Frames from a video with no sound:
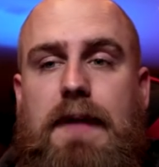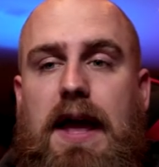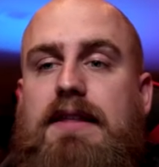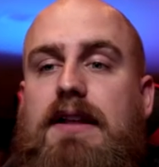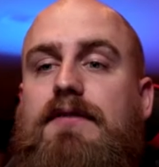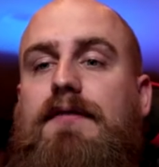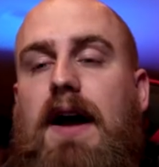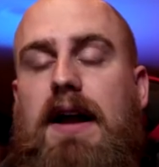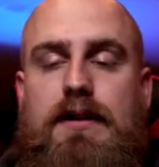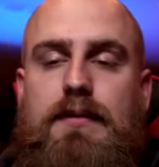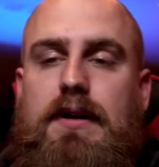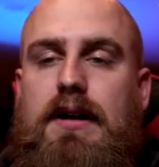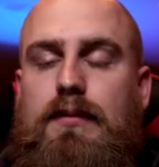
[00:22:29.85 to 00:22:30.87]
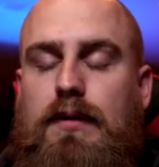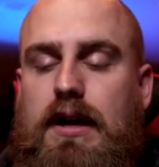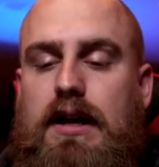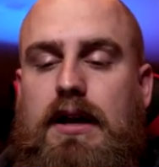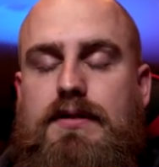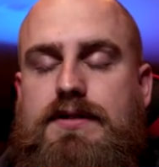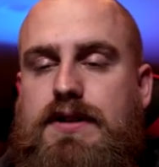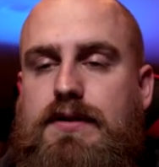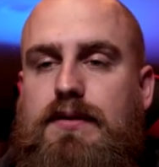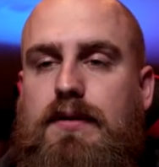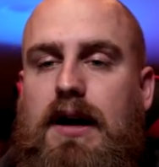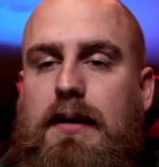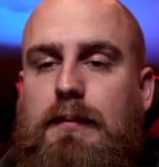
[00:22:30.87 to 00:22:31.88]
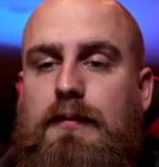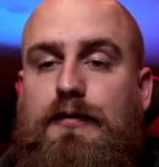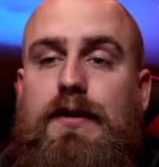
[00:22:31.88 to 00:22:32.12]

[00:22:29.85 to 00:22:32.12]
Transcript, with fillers: and then finally we're we're going to go to um,